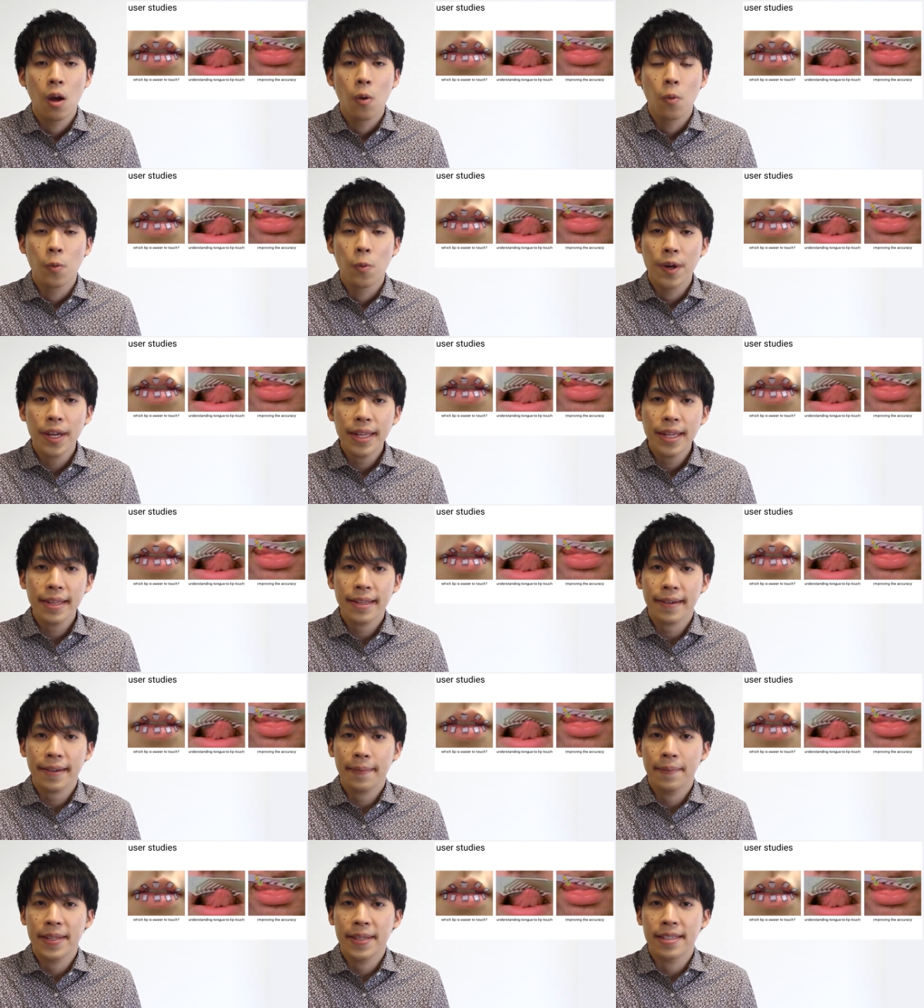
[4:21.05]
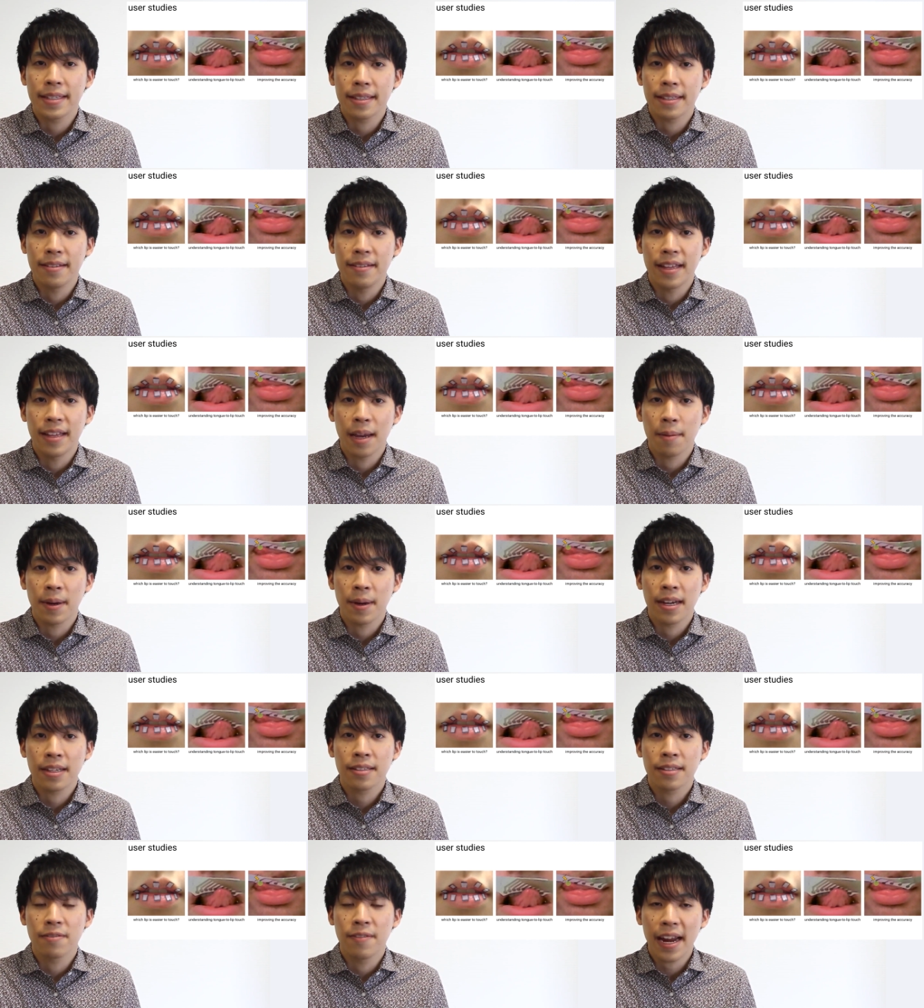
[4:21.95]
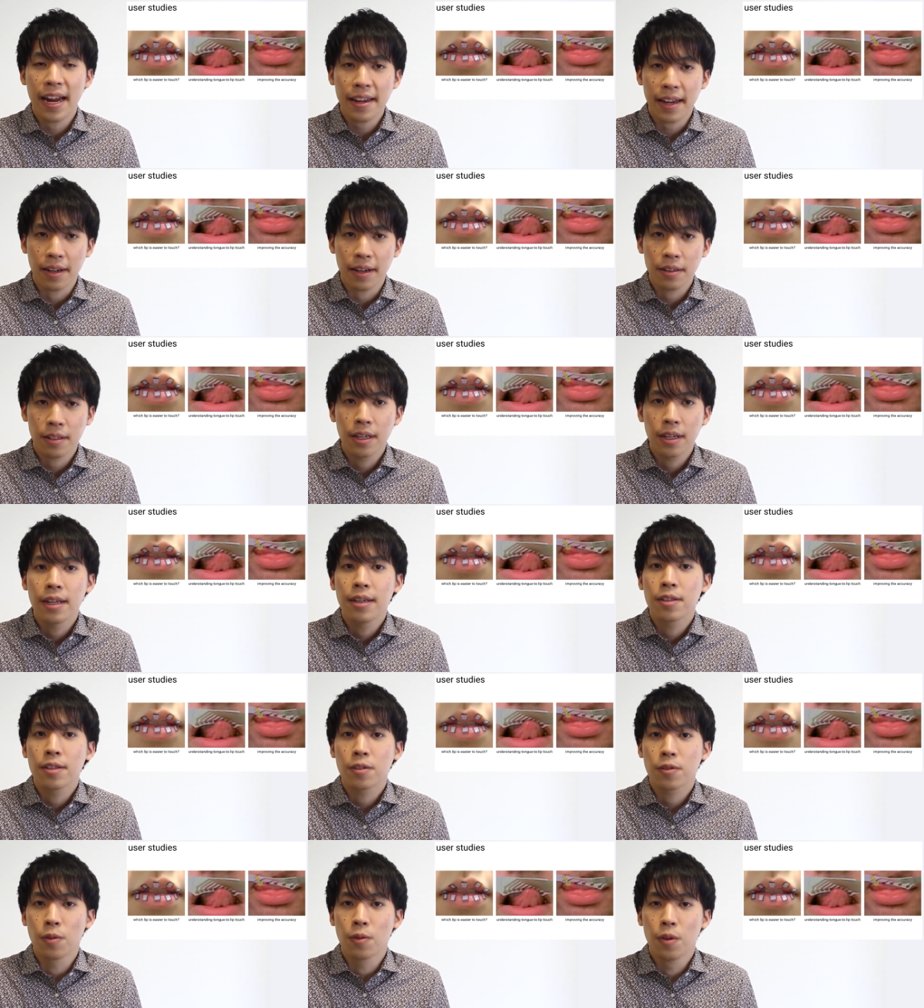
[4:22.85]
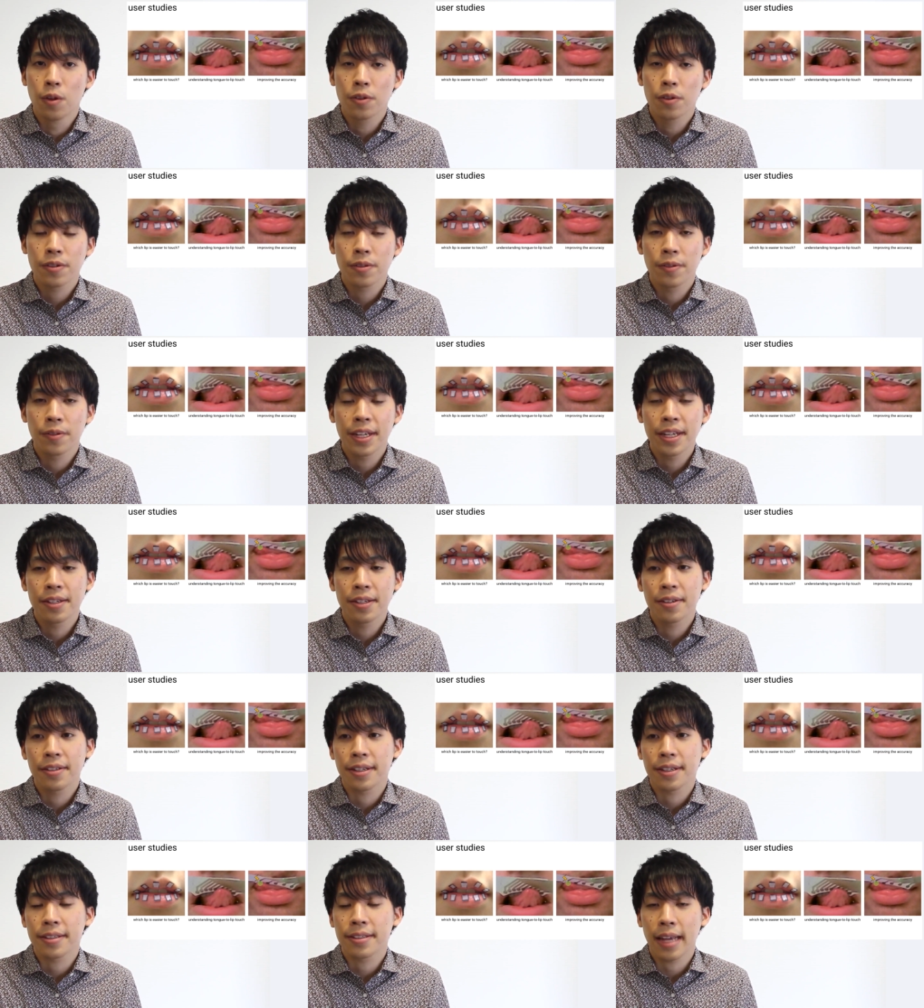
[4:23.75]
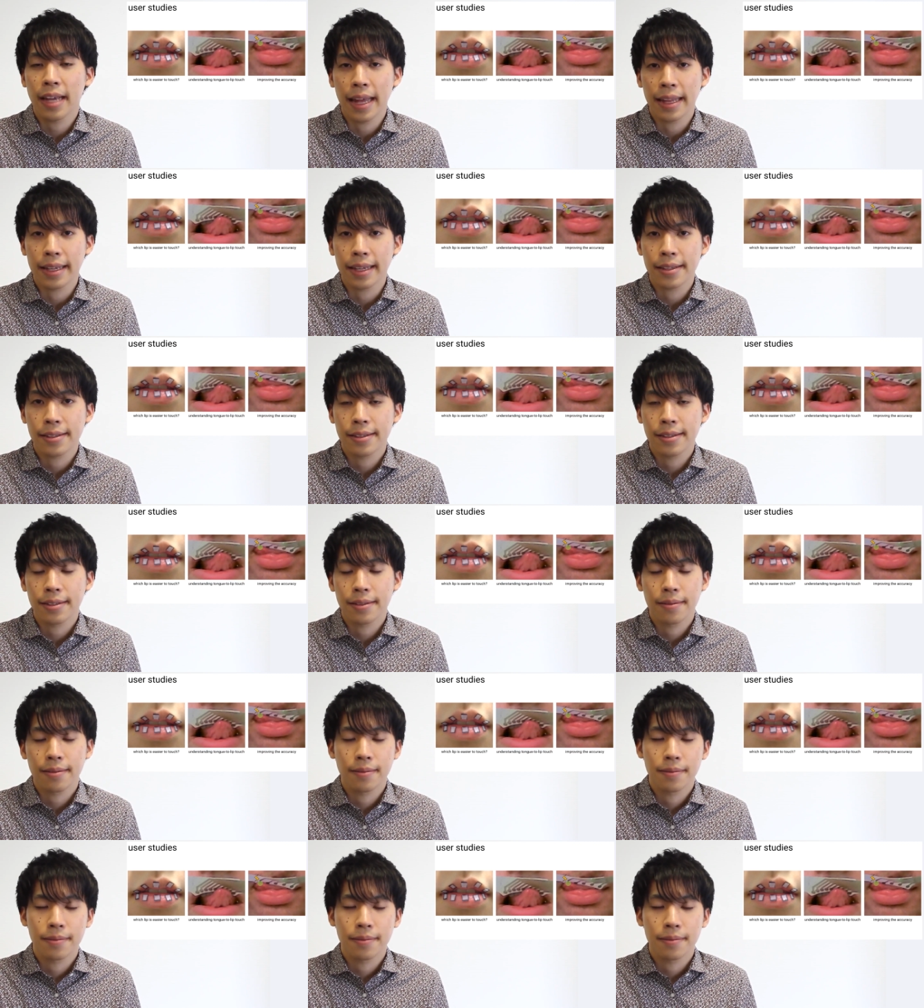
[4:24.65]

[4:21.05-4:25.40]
We determined the device layout through 3 user studies.